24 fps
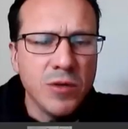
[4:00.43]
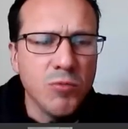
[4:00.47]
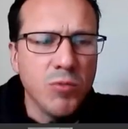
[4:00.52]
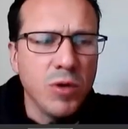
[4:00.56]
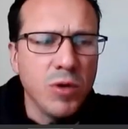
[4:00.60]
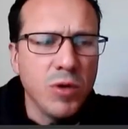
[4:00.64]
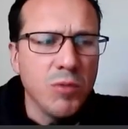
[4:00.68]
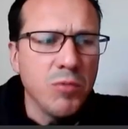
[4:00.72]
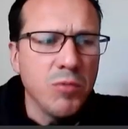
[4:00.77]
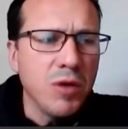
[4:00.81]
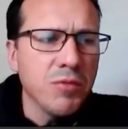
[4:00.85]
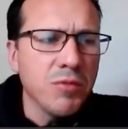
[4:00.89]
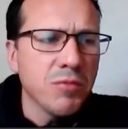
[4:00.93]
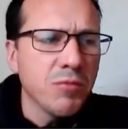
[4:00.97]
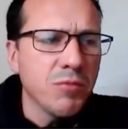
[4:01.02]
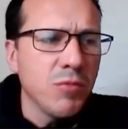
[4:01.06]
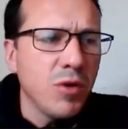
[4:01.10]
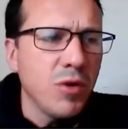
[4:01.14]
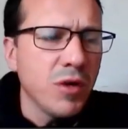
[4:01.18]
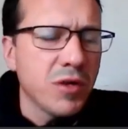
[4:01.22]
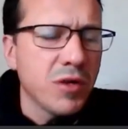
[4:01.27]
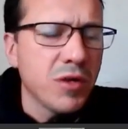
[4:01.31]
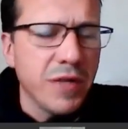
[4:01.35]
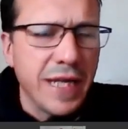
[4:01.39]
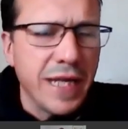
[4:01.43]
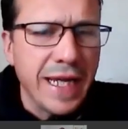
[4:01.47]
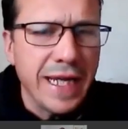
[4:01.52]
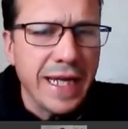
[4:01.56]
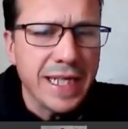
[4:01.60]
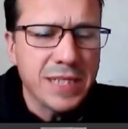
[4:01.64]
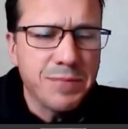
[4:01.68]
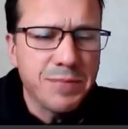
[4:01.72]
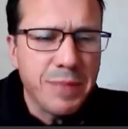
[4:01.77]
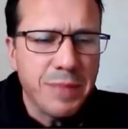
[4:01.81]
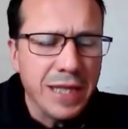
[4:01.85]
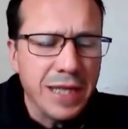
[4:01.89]
what can they
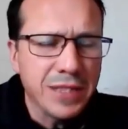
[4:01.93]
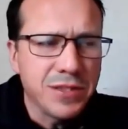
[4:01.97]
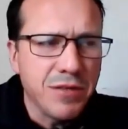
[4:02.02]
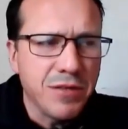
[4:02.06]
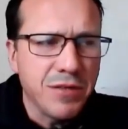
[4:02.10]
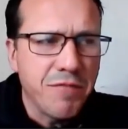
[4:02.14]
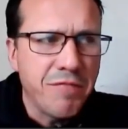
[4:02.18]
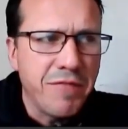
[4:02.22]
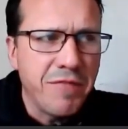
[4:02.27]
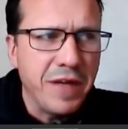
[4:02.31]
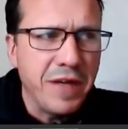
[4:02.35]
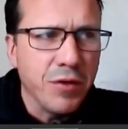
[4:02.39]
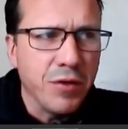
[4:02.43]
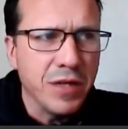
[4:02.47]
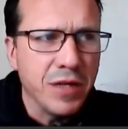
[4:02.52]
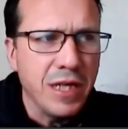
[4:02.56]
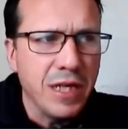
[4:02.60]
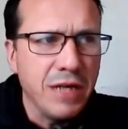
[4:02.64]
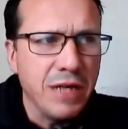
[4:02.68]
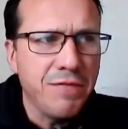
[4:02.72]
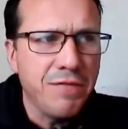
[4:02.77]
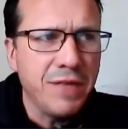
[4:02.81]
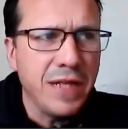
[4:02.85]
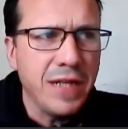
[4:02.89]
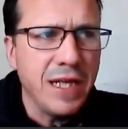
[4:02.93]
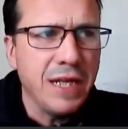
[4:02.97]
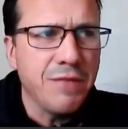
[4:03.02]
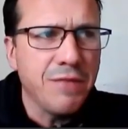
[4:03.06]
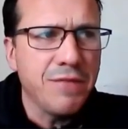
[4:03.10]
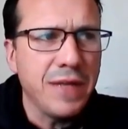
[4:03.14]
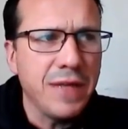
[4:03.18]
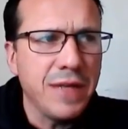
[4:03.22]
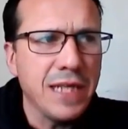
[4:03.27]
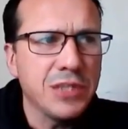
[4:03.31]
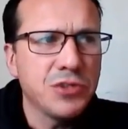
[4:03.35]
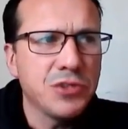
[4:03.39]
expect to feel
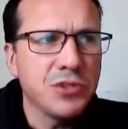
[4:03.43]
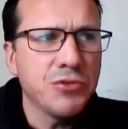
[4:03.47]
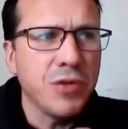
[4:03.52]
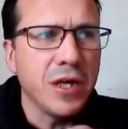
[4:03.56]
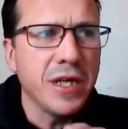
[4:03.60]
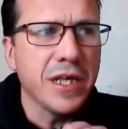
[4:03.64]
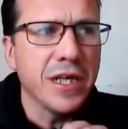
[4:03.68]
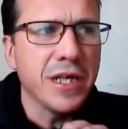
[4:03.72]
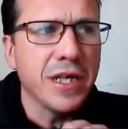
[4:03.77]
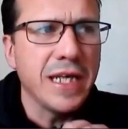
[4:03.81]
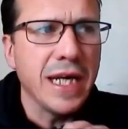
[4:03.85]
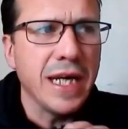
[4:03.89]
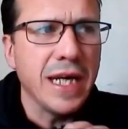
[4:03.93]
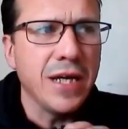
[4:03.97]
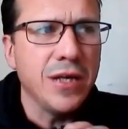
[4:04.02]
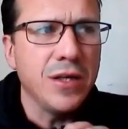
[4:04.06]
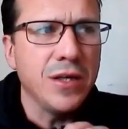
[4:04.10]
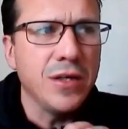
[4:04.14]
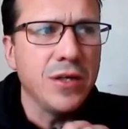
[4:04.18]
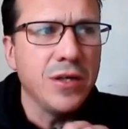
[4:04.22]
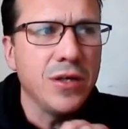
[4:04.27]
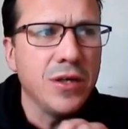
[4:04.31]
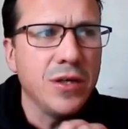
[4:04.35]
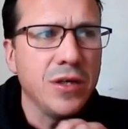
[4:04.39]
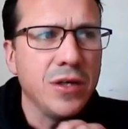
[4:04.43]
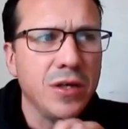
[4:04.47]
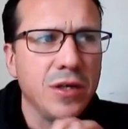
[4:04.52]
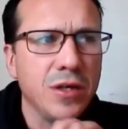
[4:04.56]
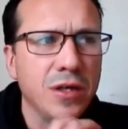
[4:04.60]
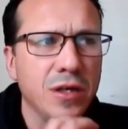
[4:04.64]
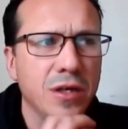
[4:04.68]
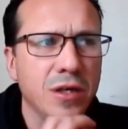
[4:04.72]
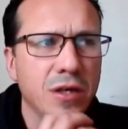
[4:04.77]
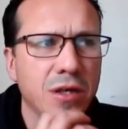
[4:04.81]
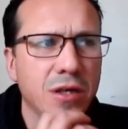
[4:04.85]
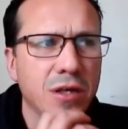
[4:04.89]
if they're trying to get
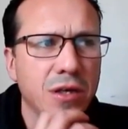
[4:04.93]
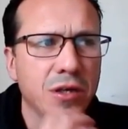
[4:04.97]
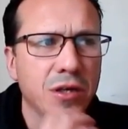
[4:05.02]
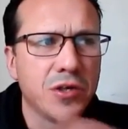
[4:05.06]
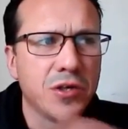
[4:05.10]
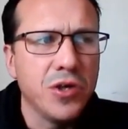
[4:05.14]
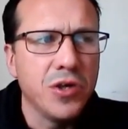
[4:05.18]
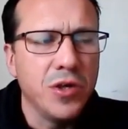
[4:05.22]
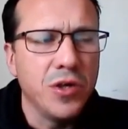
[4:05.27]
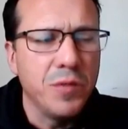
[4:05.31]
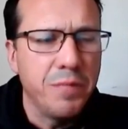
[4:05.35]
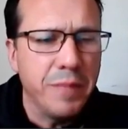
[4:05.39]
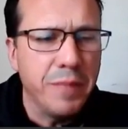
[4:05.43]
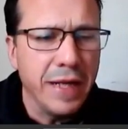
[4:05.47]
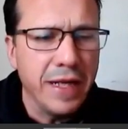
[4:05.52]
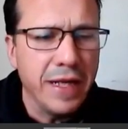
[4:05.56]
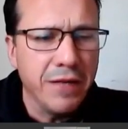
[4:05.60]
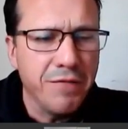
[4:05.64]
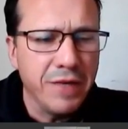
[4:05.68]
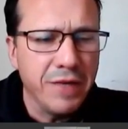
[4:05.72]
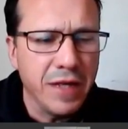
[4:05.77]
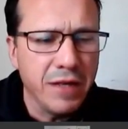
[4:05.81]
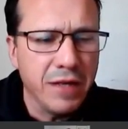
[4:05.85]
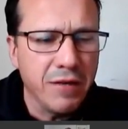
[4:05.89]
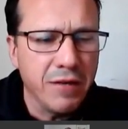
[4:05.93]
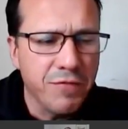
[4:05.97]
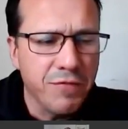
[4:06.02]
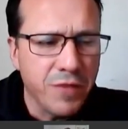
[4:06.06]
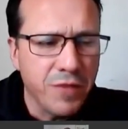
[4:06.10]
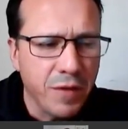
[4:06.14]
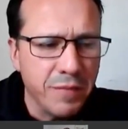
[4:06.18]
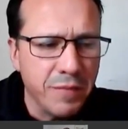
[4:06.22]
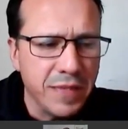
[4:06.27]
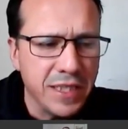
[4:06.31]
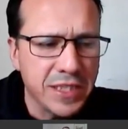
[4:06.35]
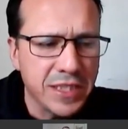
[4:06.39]
good benefit
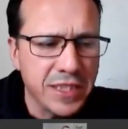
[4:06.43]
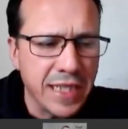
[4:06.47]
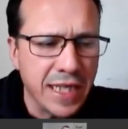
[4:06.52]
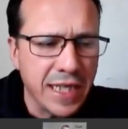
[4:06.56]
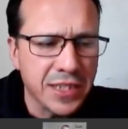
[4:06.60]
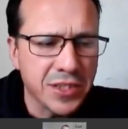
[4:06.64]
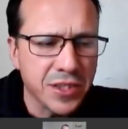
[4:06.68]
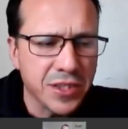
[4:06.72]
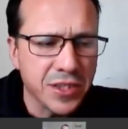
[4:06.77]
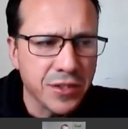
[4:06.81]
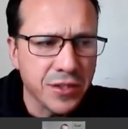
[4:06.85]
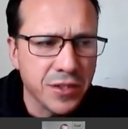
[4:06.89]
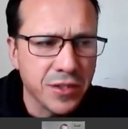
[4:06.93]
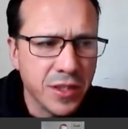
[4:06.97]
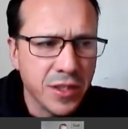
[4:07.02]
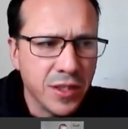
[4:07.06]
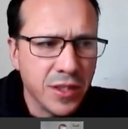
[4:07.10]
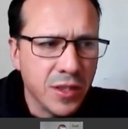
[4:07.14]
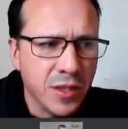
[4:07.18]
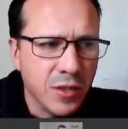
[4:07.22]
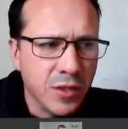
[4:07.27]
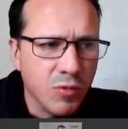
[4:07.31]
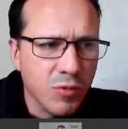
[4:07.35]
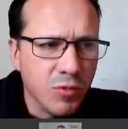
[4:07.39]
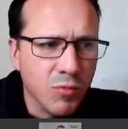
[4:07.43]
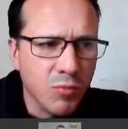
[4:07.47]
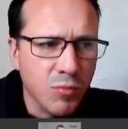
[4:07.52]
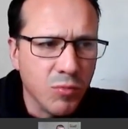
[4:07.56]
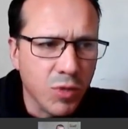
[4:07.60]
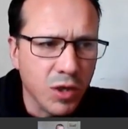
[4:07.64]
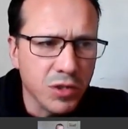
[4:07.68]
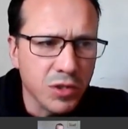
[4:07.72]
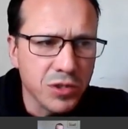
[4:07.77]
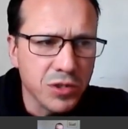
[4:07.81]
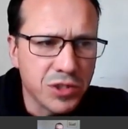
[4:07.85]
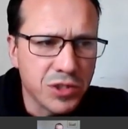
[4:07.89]
from this session?
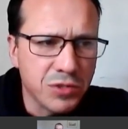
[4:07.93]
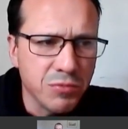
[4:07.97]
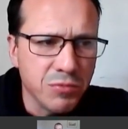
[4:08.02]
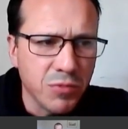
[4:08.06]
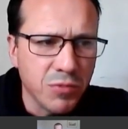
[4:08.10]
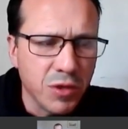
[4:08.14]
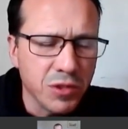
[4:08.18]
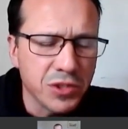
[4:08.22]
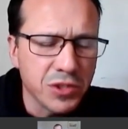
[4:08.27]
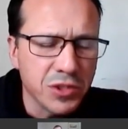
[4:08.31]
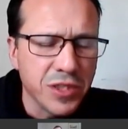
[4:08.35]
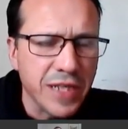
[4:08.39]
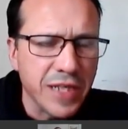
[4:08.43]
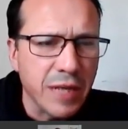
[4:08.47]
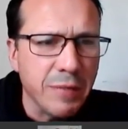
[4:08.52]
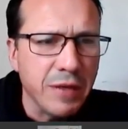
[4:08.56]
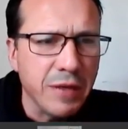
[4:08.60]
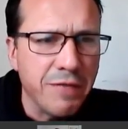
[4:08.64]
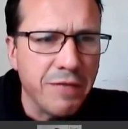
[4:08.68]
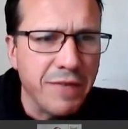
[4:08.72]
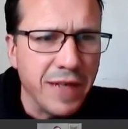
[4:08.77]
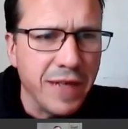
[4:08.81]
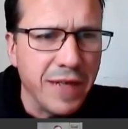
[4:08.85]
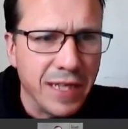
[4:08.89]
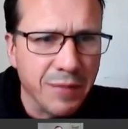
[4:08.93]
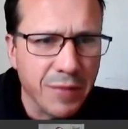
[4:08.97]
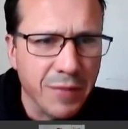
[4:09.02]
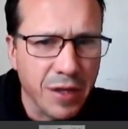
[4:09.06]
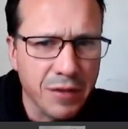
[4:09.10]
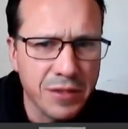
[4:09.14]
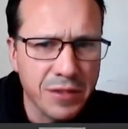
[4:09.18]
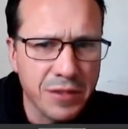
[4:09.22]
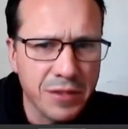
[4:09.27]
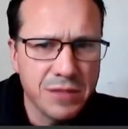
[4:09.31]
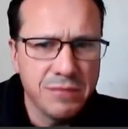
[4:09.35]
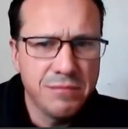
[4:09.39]
What should they be feeling,
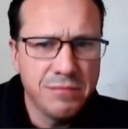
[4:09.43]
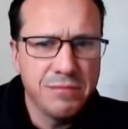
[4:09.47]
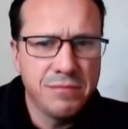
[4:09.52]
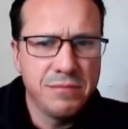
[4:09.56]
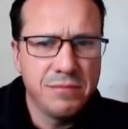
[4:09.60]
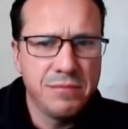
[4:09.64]
Mopes?